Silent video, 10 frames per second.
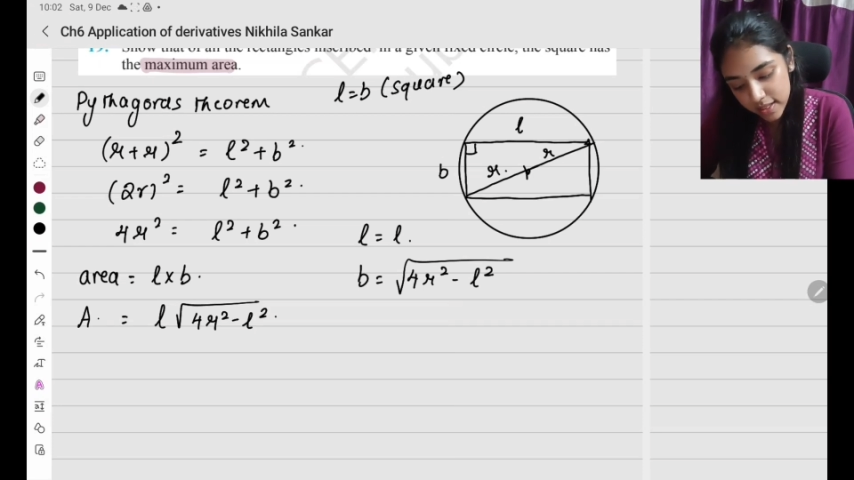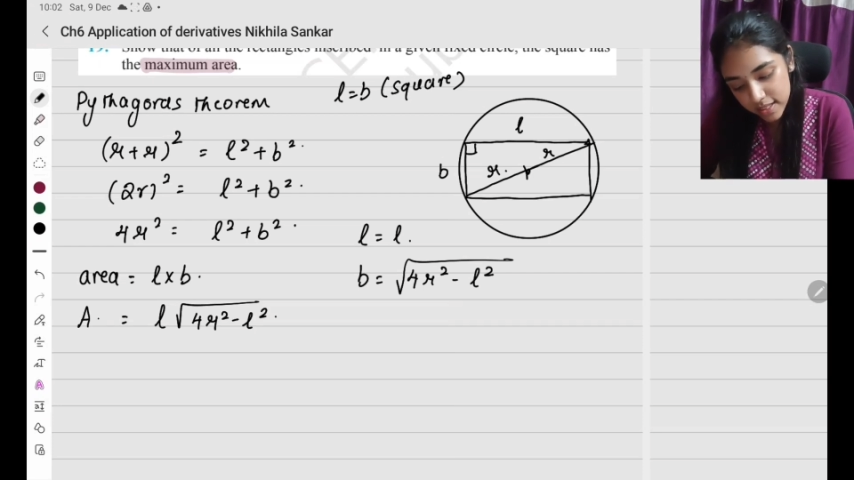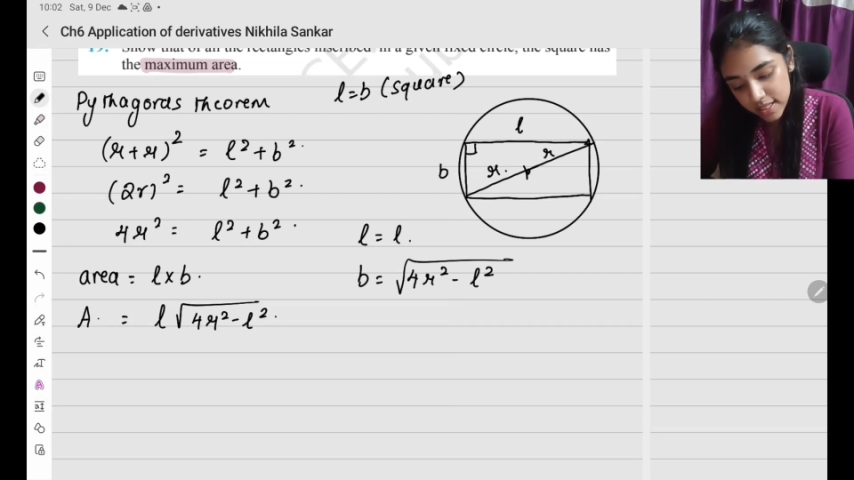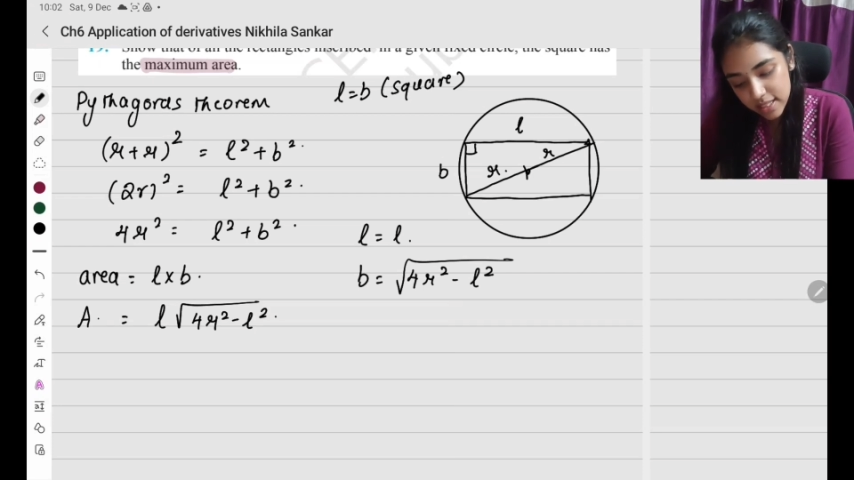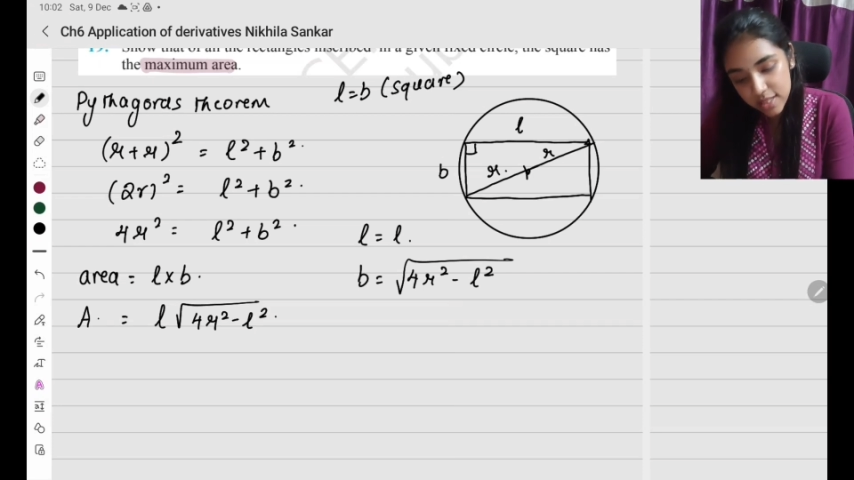
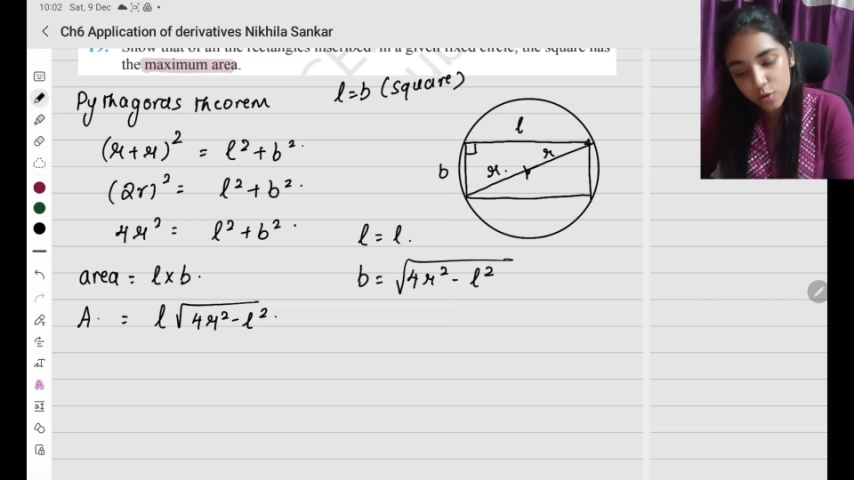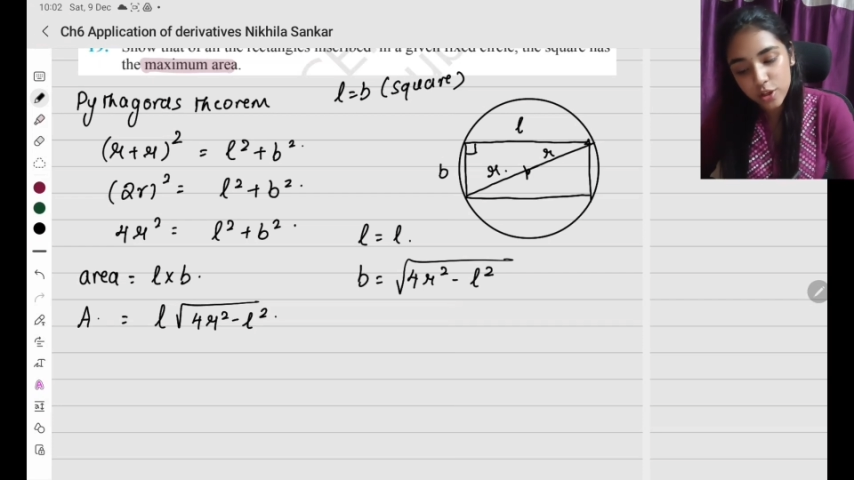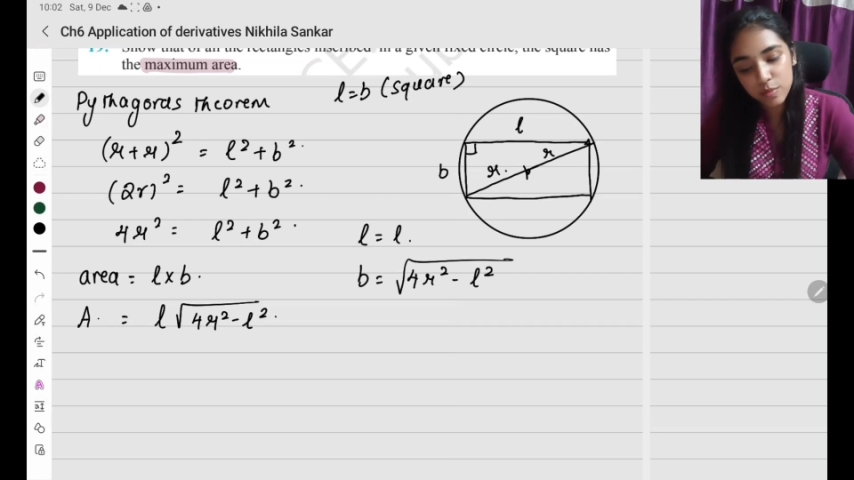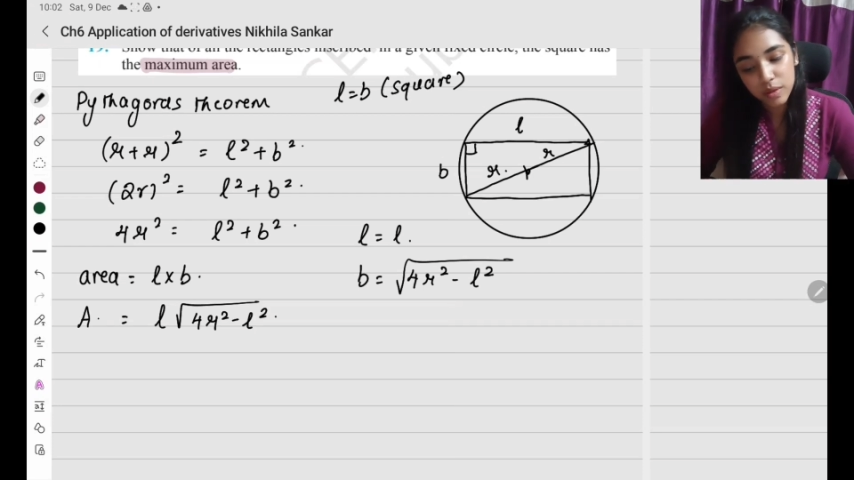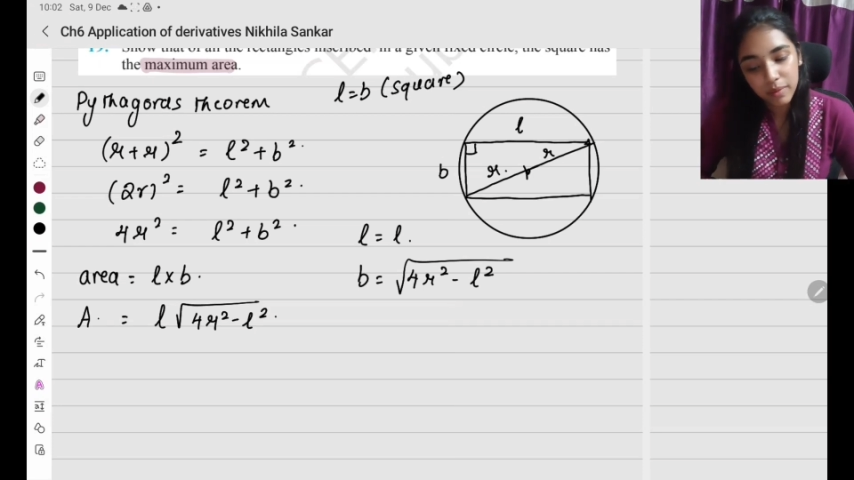This is going
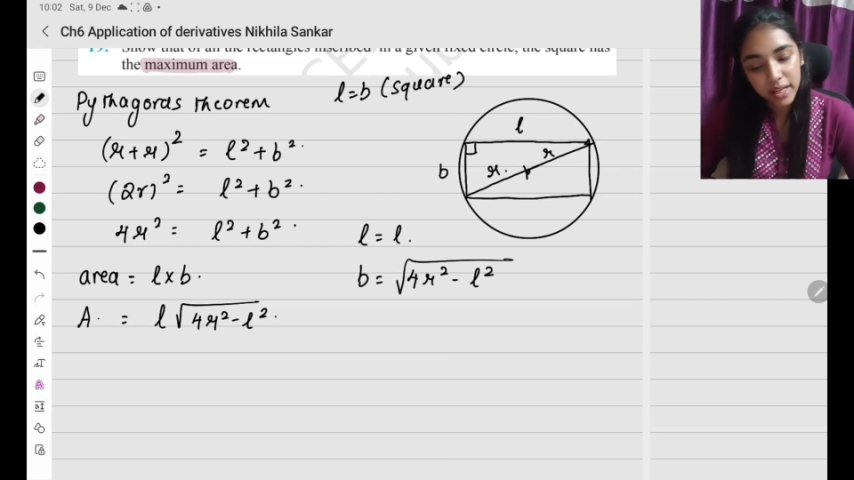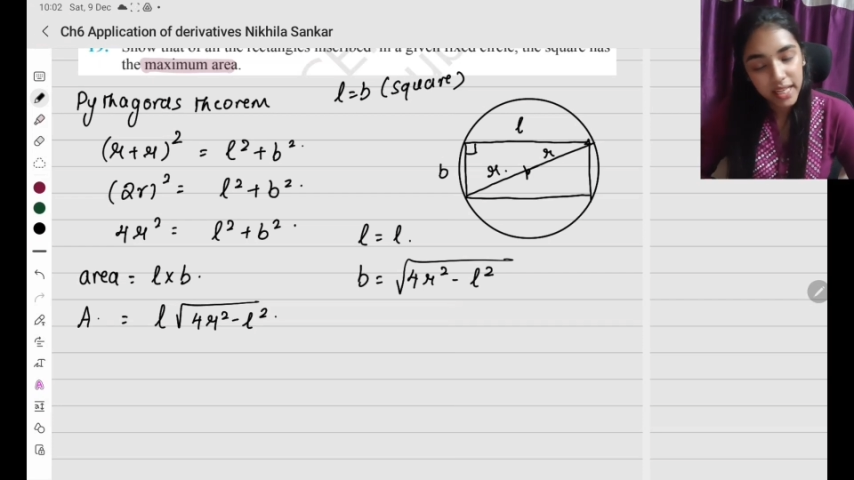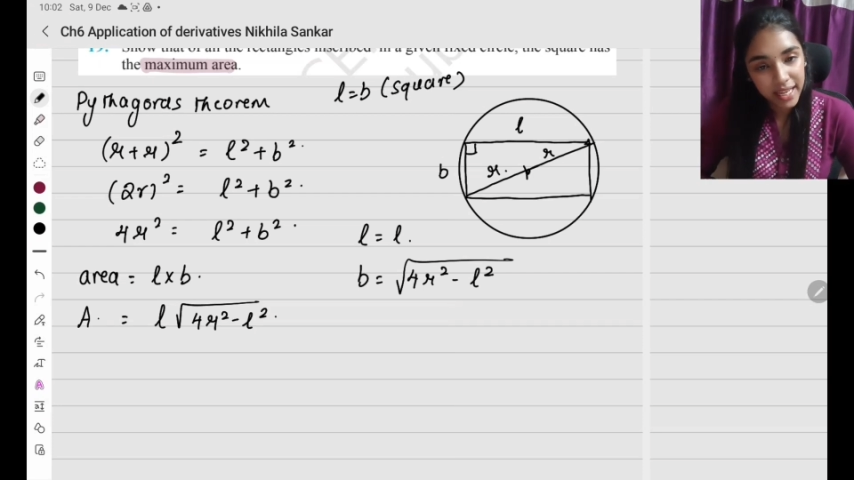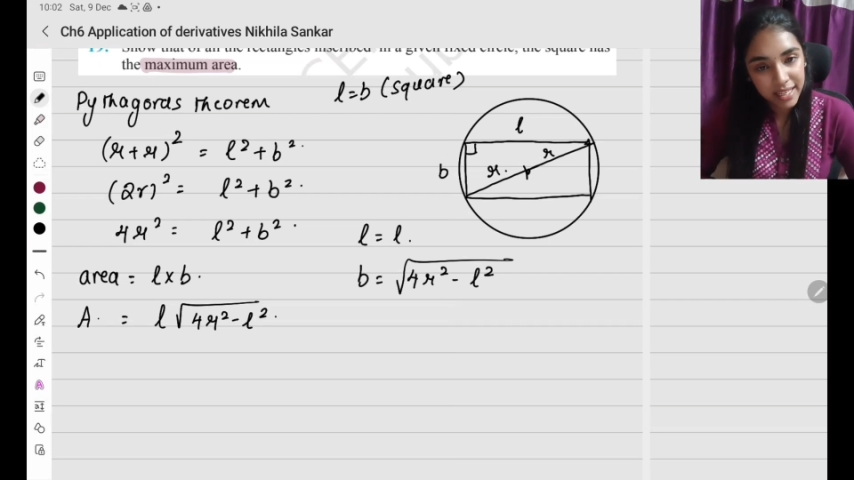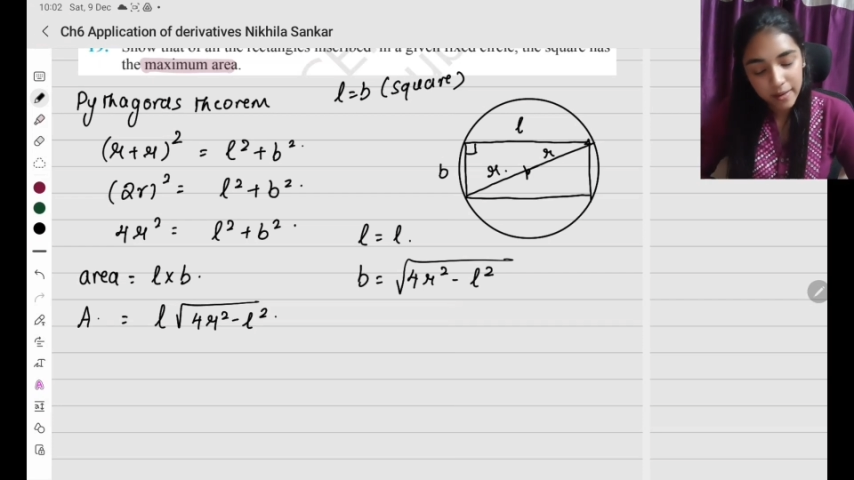to be my
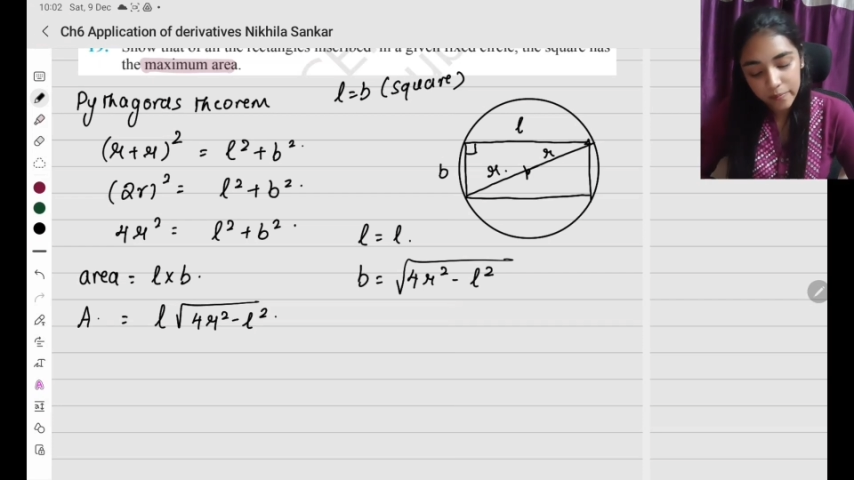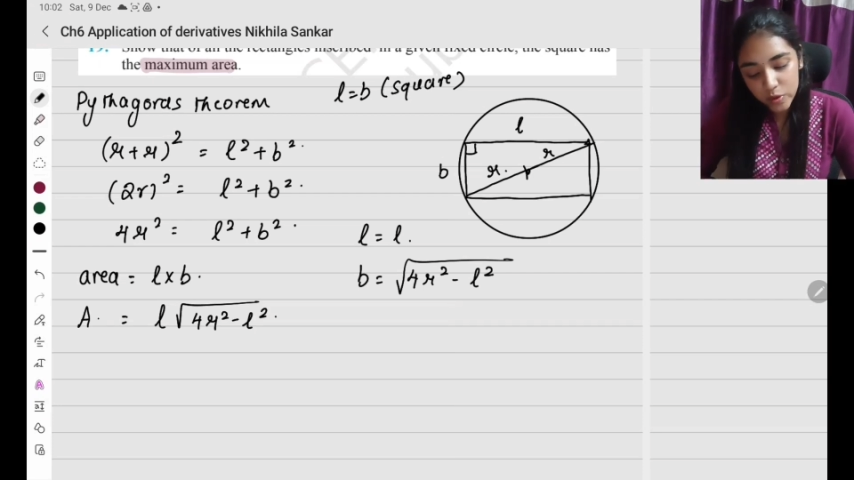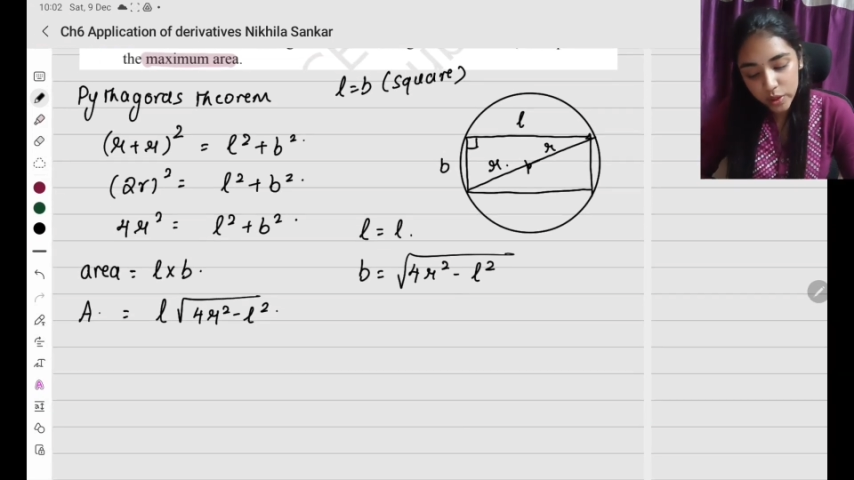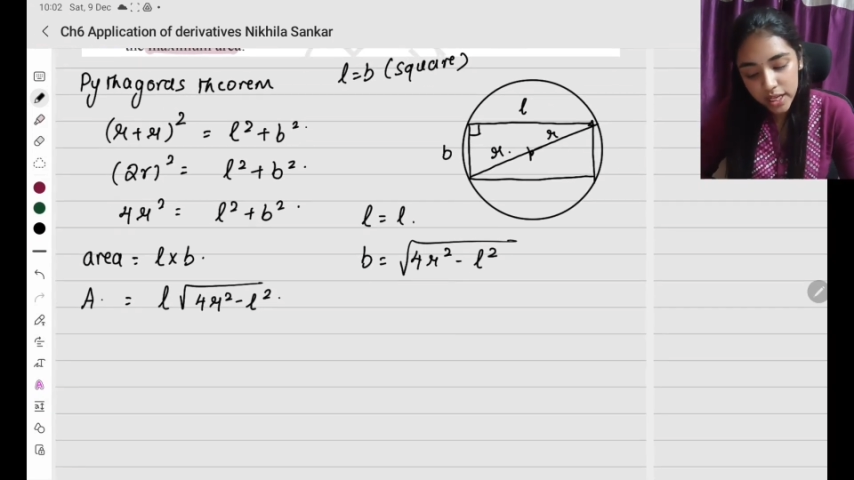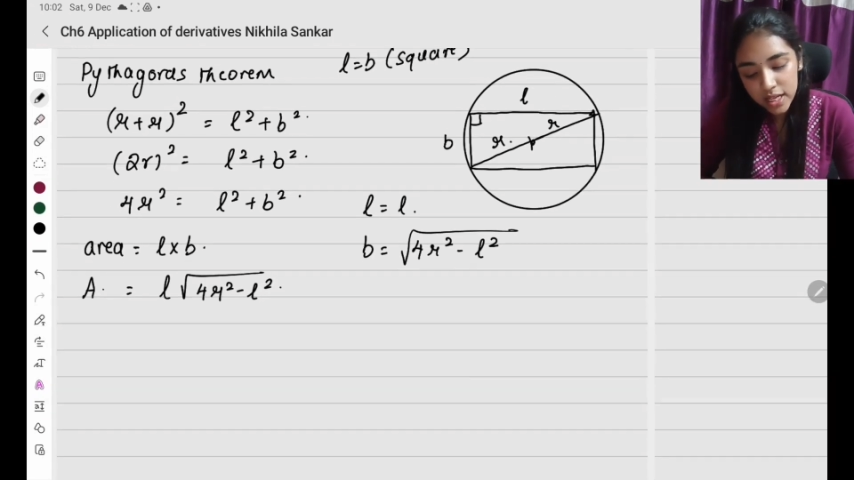area.
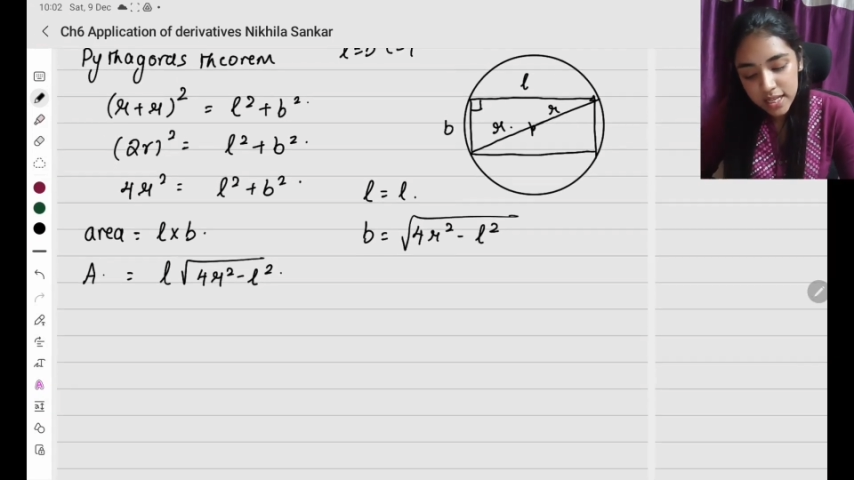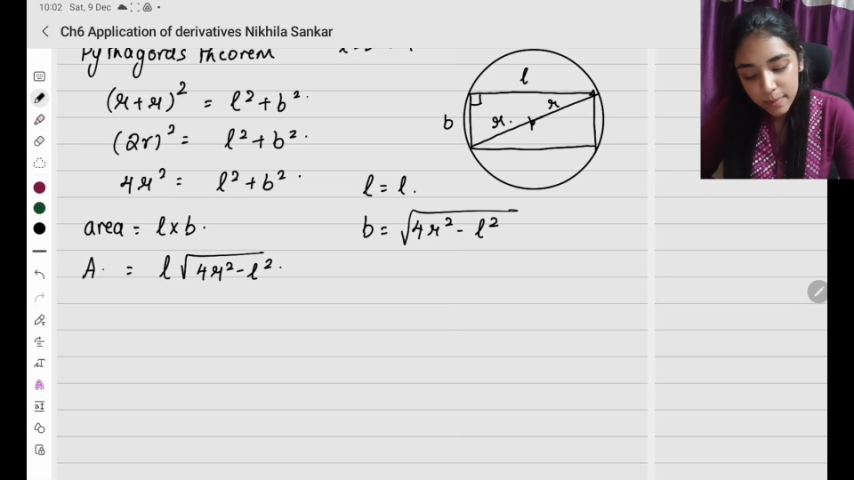Okay.